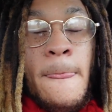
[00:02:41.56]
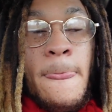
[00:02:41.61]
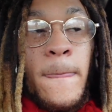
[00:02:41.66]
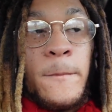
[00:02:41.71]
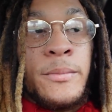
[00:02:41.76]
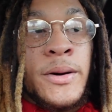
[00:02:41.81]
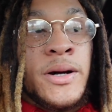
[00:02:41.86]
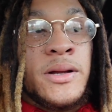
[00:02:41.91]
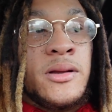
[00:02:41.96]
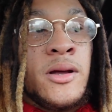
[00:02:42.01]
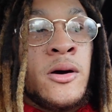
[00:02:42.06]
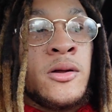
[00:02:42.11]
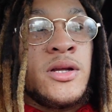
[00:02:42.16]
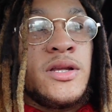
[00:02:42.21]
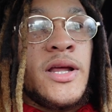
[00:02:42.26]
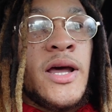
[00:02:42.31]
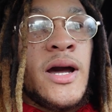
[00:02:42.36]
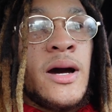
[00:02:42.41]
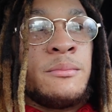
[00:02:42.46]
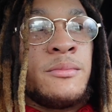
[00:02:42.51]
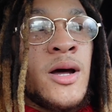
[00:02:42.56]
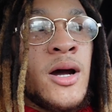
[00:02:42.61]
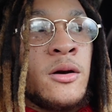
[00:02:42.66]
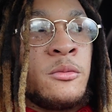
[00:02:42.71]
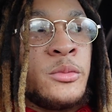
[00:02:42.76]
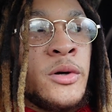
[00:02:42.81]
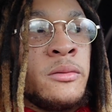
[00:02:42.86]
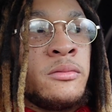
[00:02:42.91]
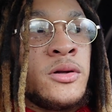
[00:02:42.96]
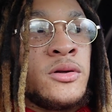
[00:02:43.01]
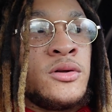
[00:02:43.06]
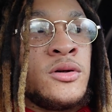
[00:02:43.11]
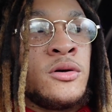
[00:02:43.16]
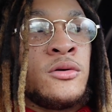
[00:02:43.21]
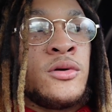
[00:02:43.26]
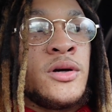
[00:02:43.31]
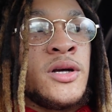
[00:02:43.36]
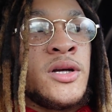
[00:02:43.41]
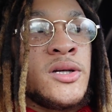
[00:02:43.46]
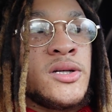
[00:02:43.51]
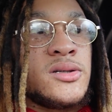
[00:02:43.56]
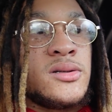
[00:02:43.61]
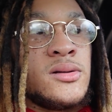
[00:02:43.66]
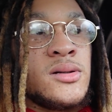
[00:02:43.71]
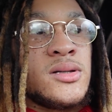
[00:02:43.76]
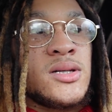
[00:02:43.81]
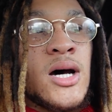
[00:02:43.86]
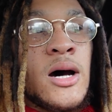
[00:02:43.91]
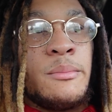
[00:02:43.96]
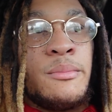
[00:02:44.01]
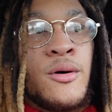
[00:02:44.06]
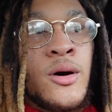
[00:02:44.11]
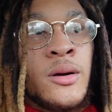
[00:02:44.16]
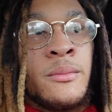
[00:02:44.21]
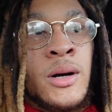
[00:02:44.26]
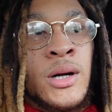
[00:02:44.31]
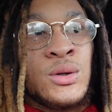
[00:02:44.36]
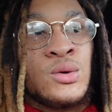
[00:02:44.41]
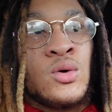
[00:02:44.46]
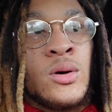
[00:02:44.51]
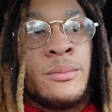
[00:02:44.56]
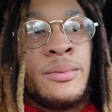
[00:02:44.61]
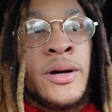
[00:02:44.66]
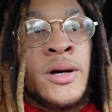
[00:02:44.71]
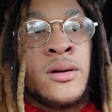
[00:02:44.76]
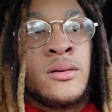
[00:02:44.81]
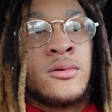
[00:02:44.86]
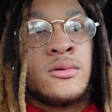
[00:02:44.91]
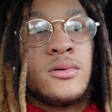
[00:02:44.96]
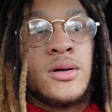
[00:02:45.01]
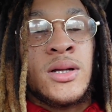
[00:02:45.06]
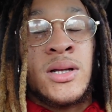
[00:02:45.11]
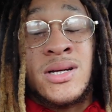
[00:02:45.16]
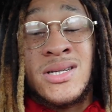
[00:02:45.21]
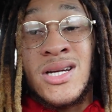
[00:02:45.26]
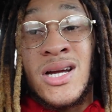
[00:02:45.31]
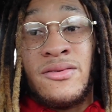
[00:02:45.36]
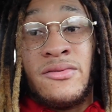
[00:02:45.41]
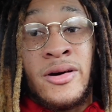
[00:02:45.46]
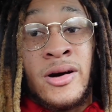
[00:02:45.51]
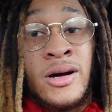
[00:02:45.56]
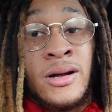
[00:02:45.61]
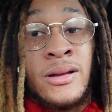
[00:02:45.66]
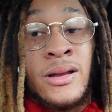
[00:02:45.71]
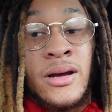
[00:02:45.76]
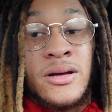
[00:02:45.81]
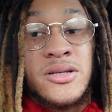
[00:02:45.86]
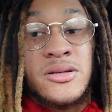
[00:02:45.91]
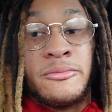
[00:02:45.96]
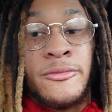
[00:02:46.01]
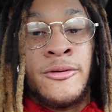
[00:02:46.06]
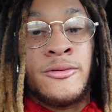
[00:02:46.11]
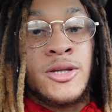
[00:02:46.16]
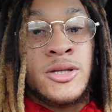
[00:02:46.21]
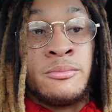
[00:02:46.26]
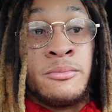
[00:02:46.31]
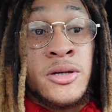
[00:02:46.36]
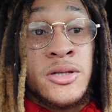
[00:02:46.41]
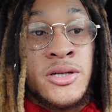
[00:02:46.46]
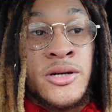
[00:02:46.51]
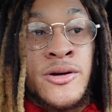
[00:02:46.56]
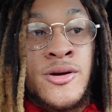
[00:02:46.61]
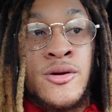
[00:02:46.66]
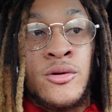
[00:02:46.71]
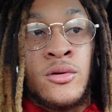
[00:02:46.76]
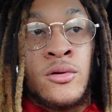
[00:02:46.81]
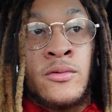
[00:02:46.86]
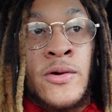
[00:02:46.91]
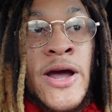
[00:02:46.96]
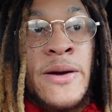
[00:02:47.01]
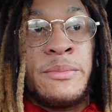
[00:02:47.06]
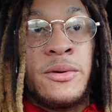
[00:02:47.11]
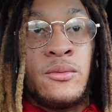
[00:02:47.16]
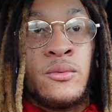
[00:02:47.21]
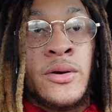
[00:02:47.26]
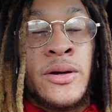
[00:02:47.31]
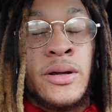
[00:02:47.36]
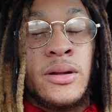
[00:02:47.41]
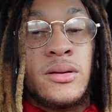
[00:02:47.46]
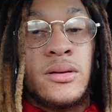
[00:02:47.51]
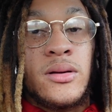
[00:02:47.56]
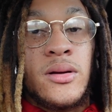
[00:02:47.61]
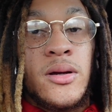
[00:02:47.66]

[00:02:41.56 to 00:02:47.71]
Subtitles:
but the only thing I'm not gonna be able to do is the top part of my door panel unless I find like some material to wrap it with.